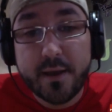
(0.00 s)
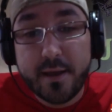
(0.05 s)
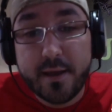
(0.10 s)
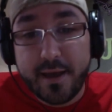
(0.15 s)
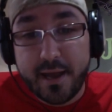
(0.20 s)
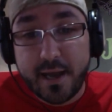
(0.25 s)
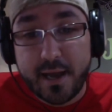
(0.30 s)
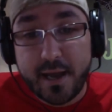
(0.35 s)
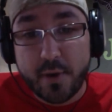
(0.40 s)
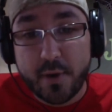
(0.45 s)

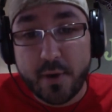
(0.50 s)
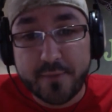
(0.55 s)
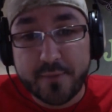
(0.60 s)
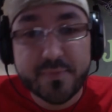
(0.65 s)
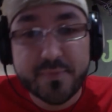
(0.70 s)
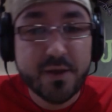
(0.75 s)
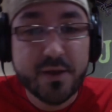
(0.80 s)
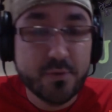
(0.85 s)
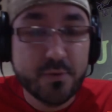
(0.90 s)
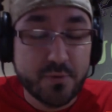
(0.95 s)
anyway,
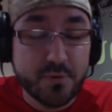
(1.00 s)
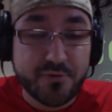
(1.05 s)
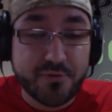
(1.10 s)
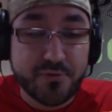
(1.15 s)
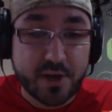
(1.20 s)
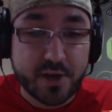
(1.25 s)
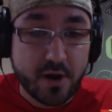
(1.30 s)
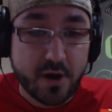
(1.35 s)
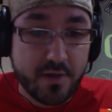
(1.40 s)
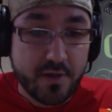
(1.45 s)
we'll
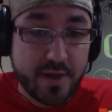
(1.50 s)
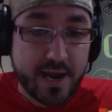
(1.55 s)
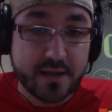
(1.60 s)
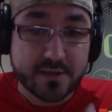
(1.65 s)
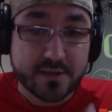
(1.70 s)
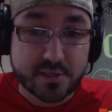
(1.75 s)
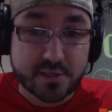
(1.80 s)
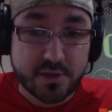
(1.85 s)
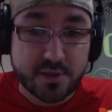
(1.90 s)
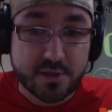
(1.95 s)
figure all that
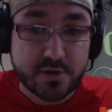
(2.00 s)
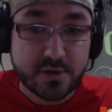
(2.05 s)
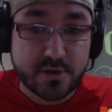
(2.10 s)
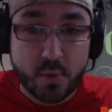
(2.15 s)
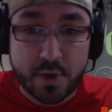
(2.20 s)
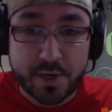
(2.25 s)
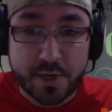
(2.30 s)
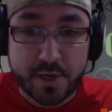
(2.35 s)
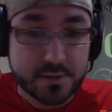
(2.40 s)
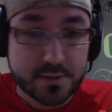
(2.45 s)
out. So those are our
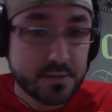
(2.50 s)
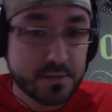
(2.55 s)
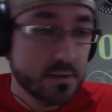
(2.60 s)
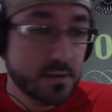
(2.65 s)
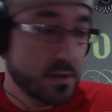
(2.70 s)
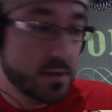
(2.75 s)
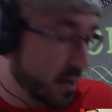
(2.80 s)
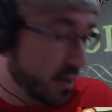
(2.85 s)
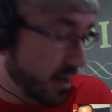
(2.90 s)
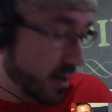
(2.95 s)
winners,
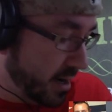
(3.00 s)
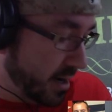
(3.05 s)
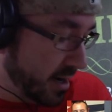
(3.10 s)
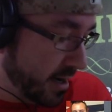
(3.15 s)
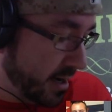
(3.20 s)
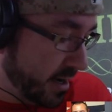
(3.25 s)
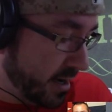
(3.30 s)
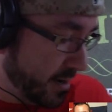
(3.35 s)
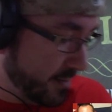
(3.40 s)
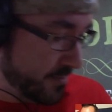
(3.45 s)

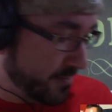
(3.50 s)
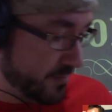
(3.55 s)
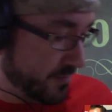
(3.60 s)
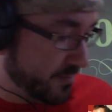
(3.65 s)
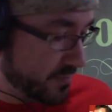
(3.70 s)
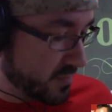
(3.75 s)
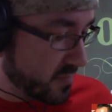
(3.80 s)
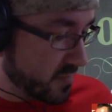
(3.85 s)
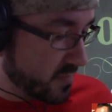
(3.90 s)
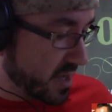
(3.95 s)
um,
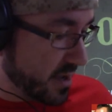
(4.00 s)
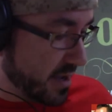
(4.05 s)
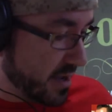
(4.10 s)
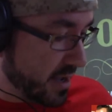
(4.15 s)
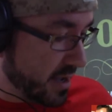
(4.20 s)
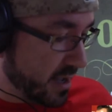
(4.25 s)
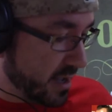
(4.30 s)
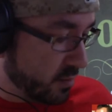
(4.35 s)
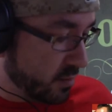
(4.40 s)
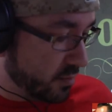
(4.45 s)

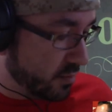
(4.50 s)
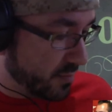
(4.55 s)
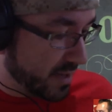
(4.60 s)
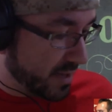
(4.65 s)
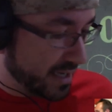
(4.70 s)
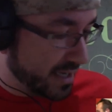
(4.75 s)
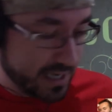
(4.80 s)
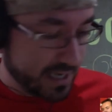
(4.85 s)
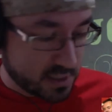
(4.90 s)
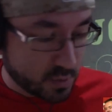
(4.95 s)
and
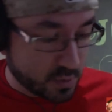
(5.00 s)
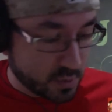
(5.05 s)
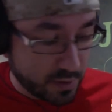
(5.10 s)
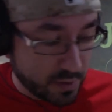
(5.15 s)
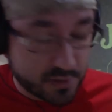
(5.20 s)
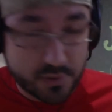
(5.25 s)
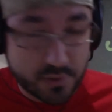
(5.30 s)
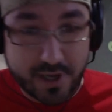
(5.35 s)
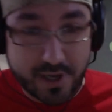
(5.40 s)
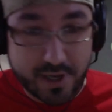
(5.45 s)
podcast
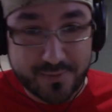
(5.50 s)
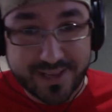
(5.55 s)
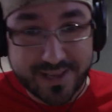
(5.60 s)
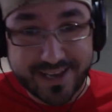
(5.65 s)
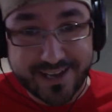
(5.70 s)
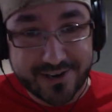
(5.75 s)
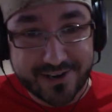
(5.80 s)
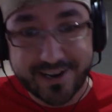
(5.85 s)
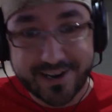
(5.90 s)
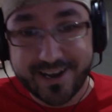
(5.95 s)
winners will come
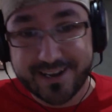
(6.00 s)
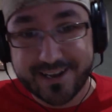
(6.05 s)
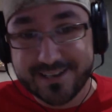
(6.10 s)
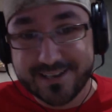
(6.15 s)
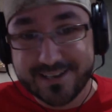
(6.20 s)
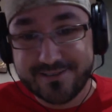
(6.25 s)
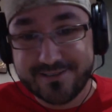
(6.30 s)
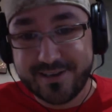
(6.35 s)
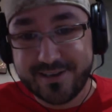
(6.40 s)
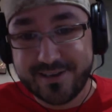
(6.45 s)
later,
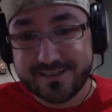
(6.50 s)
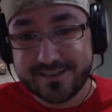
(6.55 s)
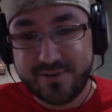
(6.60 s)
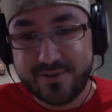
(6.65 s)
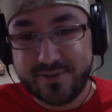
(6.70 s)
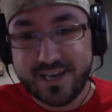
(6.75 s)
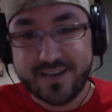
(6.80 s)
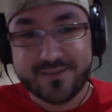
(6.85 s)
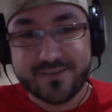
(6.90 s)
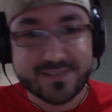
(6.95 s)
guys. You can't, you
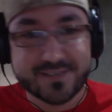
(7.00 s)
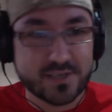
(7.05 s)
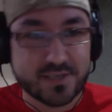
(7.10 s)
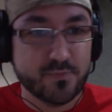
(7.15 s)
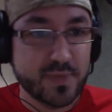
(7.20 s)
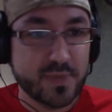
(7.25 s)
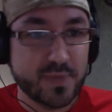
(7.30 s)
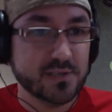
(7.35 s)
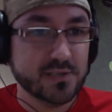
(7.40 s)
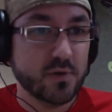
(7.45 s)
can't
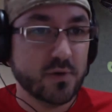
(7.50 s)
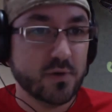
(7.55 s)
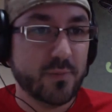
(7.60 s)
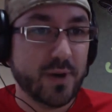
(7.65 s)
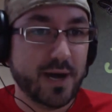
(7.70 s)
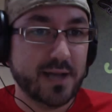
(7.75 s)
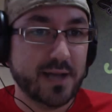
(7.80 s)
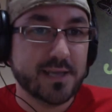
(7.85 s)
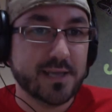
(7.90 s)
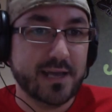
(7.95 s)
submit to a
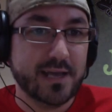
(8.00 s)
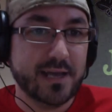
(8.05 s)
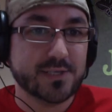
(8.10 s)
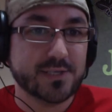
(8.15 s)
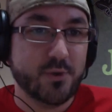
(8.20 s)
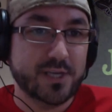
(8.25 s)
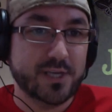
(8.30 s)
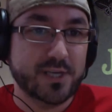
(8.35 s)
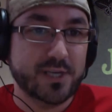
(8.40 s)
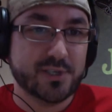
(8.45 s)
podcast
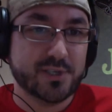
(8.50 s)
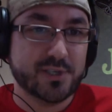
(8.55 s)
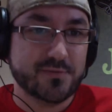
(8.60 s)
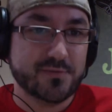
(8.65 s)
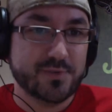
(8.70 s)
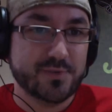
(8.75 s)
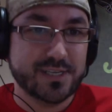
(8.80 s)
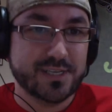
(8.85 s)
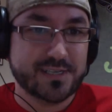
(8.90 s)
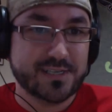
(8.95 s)
question
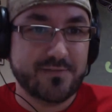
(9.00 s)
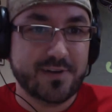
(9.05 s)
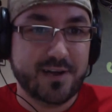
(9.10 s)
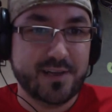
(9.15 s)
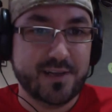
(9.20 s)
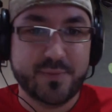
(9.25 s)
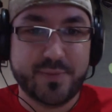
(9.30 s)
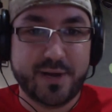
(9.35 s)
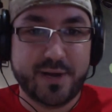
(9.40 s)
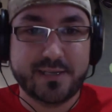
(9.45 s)
when it's not even
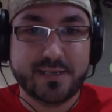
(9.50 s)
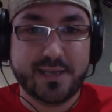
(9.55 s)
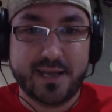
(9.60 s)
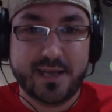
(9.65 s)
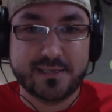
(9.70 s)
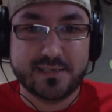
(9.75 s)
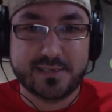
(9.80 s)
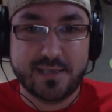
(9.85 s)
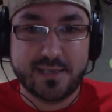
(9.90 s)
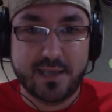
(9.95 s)
on the
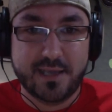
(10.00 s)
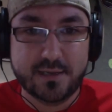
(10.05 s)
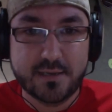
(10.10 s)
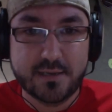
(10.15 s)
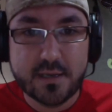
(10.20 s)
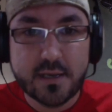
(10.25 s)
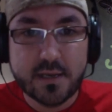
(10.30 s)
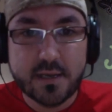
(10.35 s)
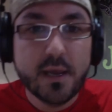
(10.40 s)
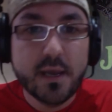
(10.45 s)
podcast yet.
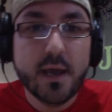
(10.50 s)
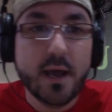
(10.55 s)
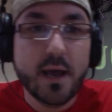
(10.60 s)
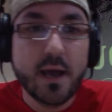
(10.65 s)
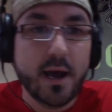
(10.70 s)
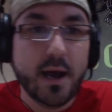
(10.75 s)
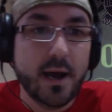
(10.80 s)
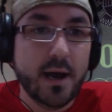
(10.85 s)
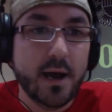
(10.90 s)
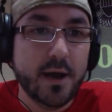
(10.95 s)

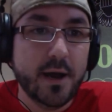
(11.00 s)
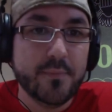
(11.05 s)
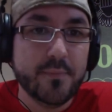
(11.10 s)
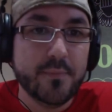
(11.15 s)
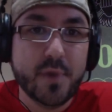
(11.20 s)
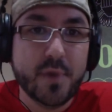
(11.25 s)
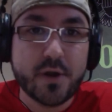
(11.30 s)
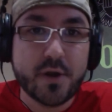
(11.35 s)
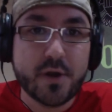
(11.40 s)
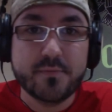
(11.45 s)
Um,
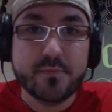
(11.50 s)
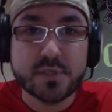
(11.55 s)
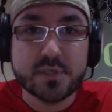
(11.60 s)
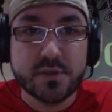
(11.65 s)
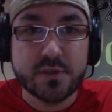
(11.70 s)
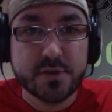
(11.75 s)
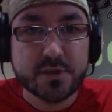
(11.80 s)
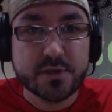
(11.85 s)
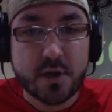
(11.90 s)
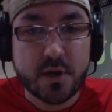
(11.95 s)
okay, so
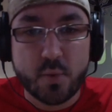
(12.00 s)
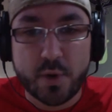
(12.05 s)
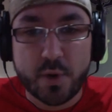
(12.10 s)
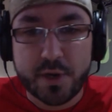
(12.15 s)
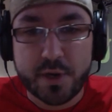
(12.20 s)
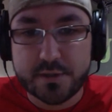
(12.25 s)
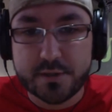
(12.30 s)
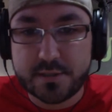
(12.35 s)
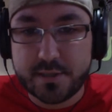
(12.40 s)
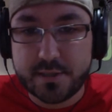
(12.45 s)
those are our
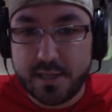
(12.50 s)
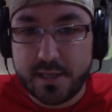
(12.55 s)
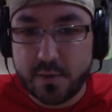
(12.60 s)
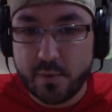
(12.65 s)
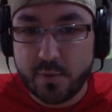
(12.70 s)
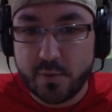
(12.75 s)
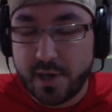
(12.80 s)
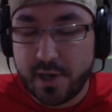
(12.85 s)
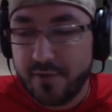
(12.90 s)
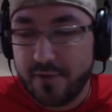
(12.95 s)
winners. I think
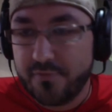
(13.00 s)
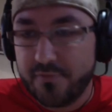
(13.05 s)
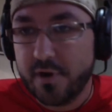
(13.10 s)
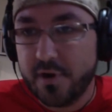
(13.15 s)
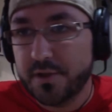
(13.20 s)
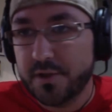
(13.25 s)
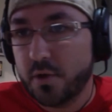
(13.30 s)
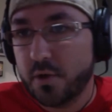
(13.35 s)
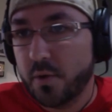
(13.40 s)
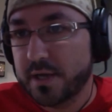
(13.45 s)
we covered
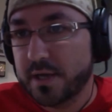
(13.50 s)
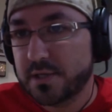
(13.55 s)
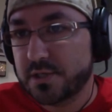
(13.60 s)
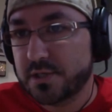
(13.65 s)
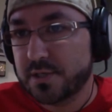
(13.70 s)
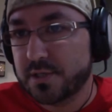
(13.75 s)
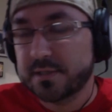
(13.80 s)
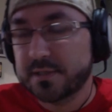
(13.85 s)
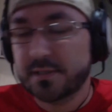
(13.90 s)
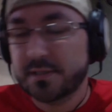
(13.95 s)
all the
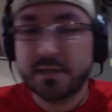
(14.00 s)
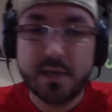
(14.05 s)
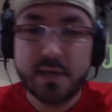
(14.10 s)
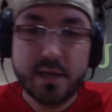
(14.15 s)
questions.